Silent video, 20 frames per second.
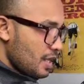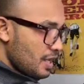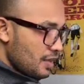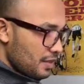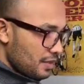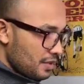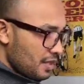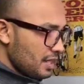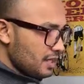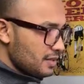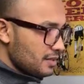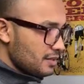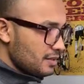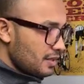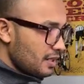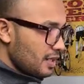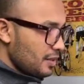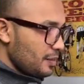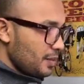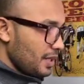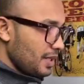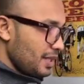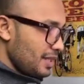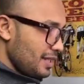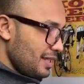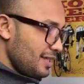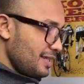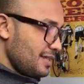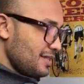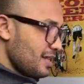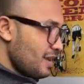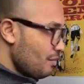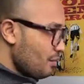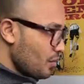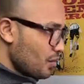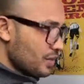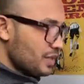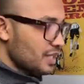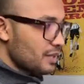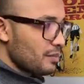The next type is
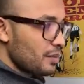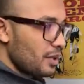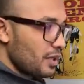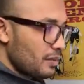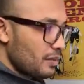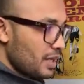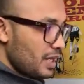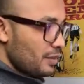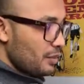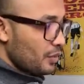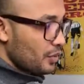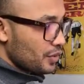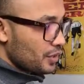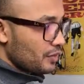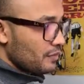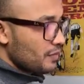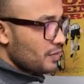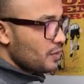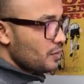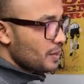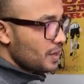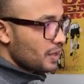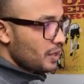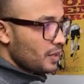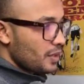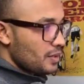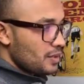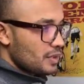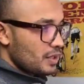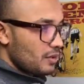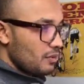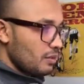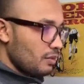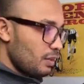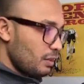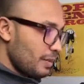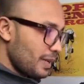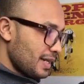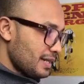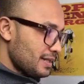more simple in my point of view, because it will be
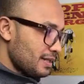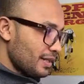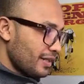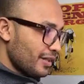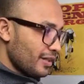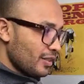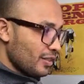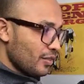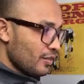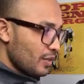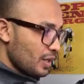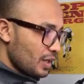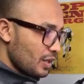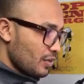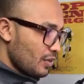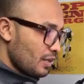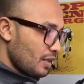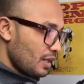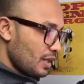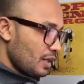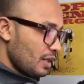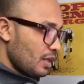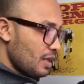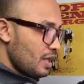passing it through the